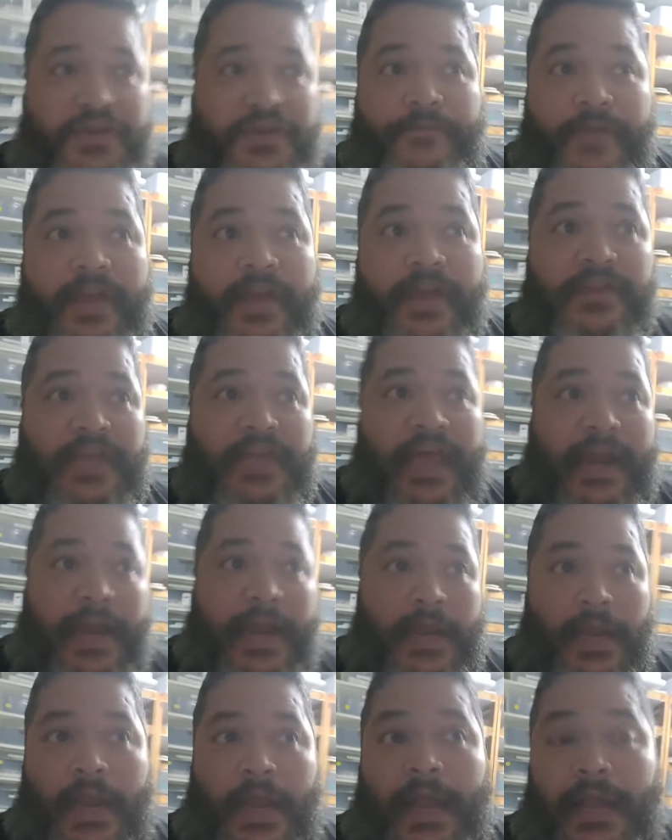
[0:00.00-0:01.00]
event that
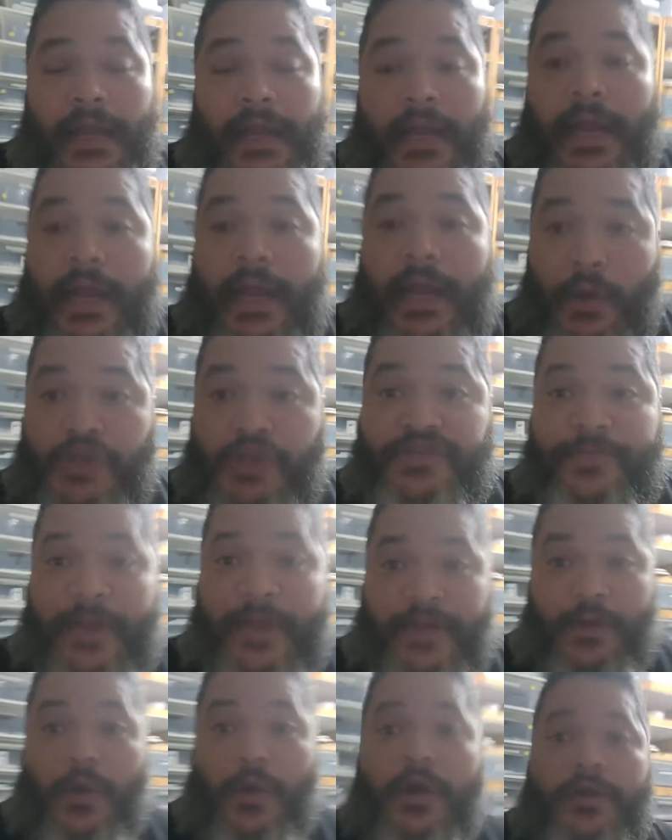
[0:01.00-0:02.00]
I lost
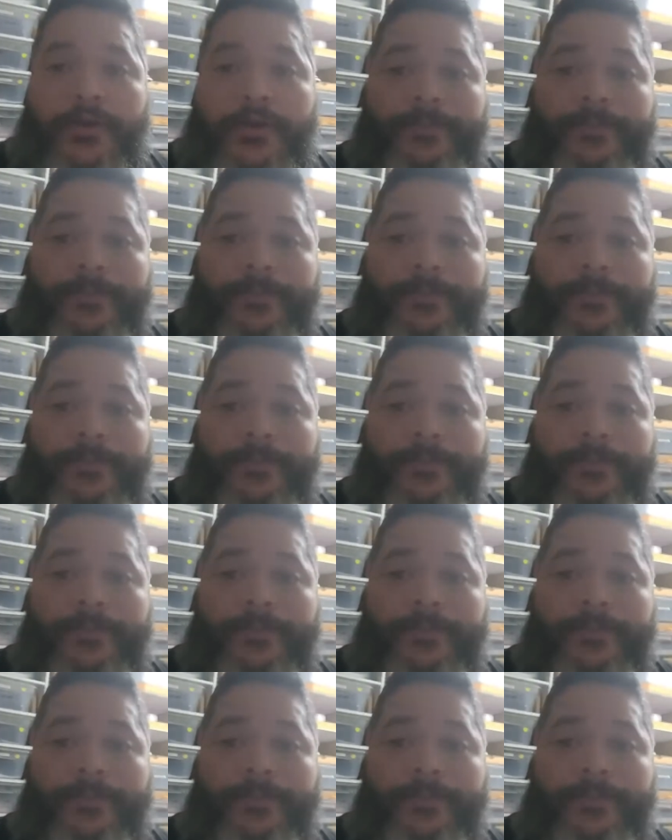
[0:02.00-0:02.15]
my daughter.